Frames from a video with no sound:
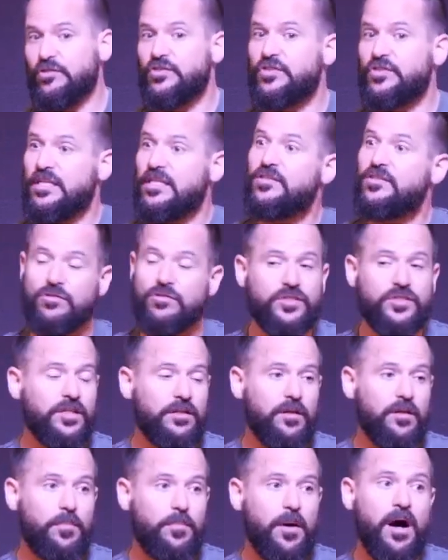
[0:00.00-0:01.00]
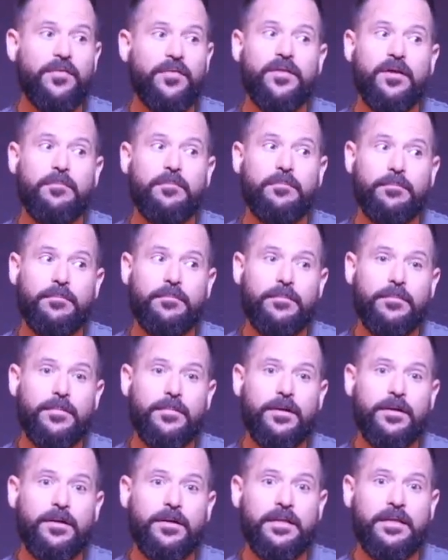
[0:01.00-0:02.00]
sins are still upon them
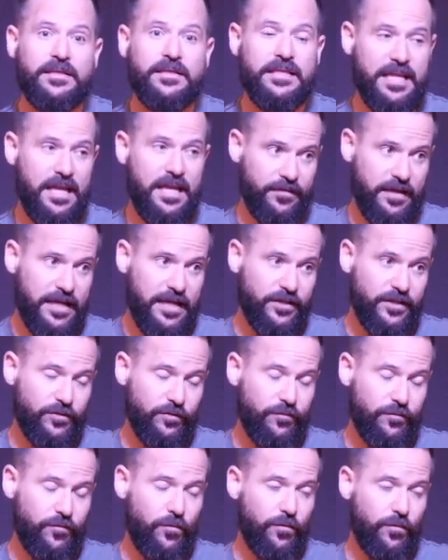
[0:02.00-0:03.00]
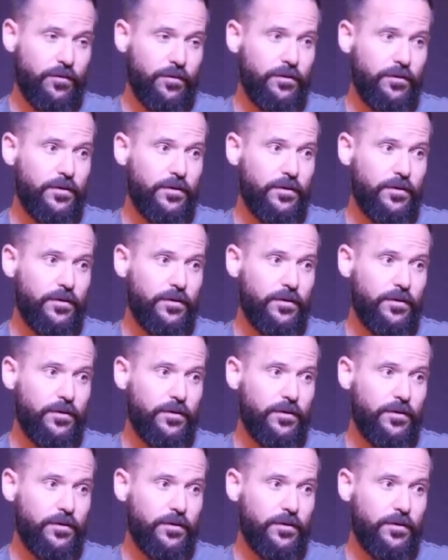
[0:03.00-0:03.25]
that they have to answer for.